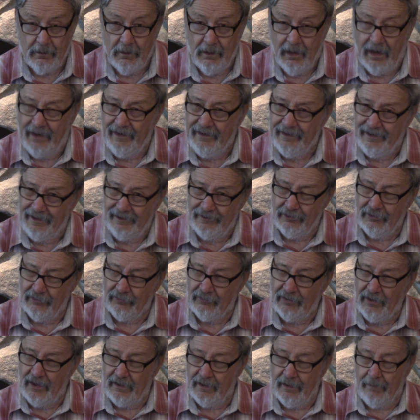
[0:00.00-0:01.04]
I hate to
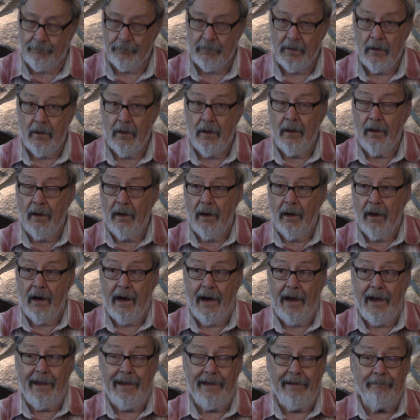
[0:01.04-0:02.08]
say that.
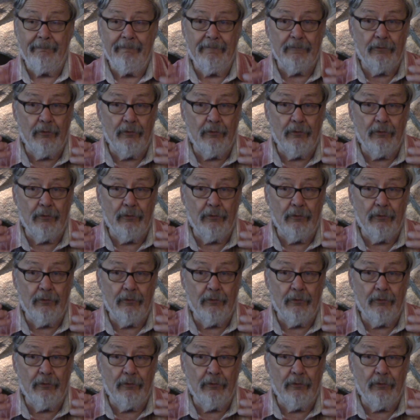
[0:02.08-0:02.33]
I